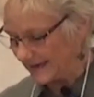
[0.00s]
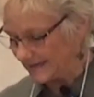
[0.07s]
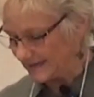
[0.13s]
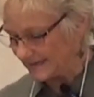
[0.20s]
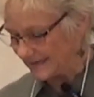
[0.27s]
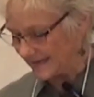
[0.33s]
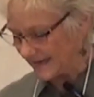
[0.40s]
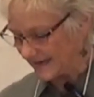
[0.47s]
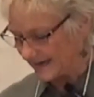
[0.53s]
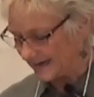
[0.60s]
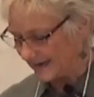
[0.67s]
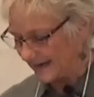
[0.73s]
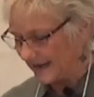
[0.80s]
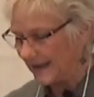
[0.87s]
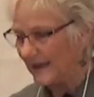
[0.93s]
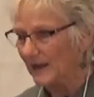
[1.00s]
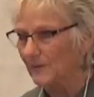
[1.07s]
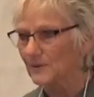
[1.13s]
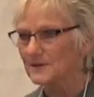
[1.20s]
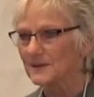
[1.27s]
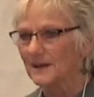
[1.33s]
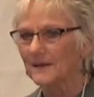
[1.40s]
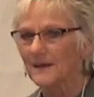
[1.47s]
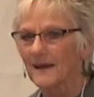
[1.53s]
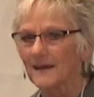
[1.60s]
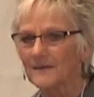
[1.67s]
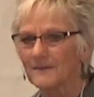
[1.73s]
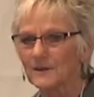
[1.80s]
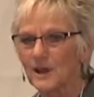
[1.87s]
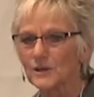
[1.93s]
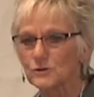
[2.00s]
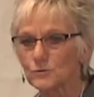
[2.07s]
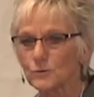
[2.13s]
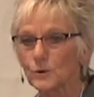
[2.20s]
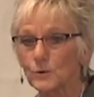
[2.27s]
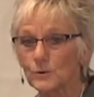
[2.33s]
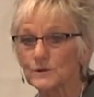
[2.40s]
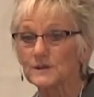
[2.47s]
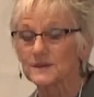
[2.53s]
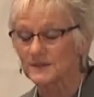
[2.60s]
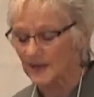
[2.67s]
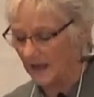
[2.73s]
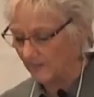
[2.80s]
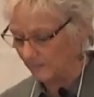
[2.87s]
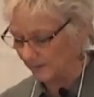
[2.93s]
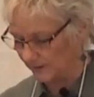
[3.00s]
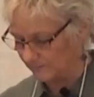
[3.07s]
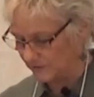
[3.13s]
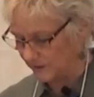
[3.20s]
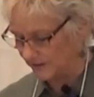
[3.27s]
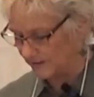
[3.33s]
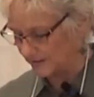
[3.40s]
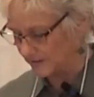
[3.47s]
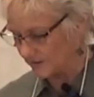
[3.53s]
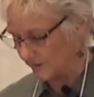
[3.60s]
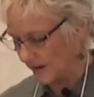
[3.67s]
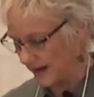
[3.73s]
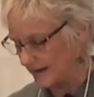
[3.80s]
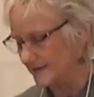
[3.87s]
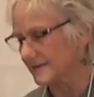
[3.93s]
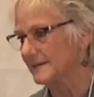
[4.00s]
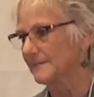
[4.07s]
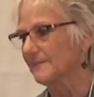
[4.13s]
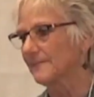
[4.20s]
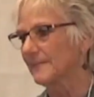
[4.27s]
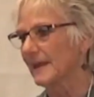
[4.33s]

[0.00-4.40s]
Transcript: indeed he was a true disciple of Jesus Christ.